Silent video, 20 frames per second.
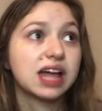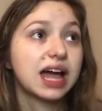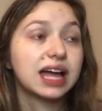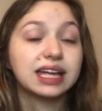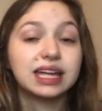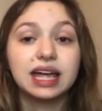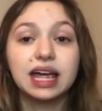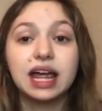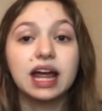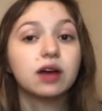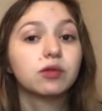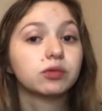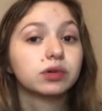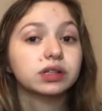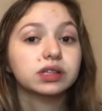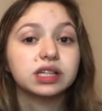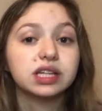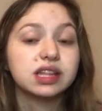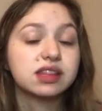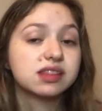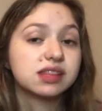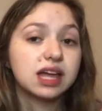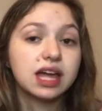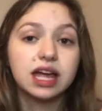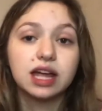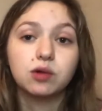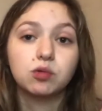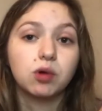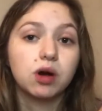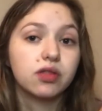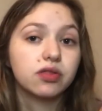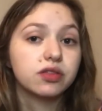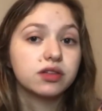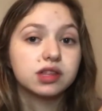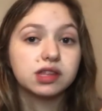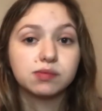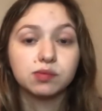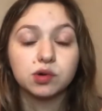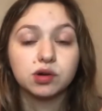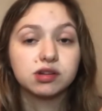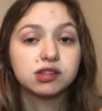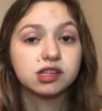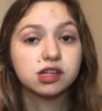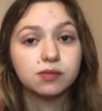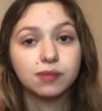I can't really say what this book's